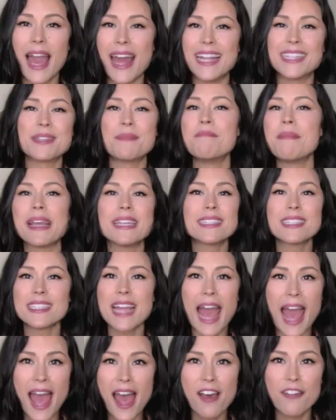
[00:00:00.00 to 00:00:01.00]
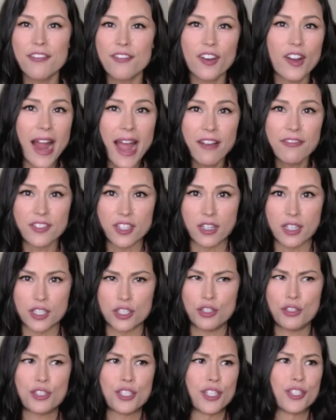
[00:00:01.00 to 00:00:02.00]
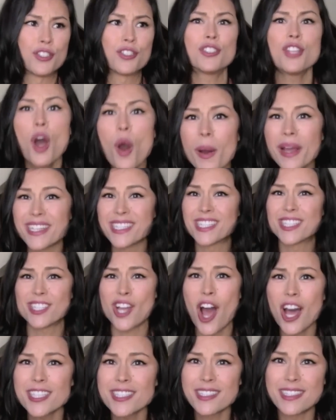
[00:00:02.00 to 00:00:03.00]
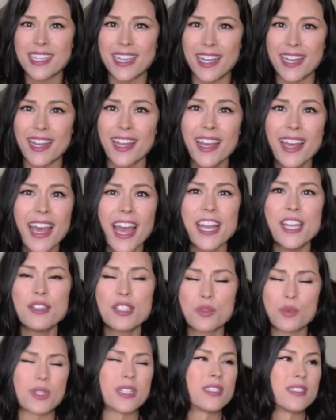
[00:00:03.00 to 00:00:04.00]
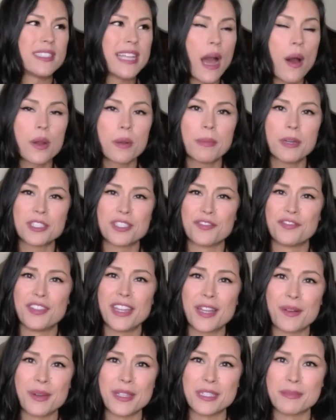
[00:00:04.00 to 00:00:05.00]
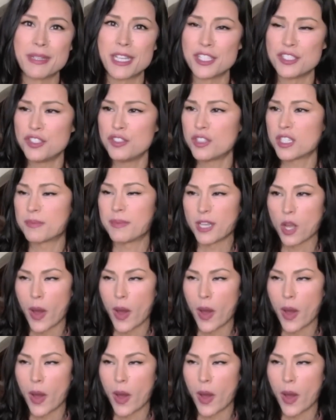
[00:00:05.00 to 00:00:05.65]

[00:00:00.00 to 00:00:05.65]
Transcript: And it's amazing to have for after, because you're just so exhausted and you just want to down a bunch of liquids because you've just been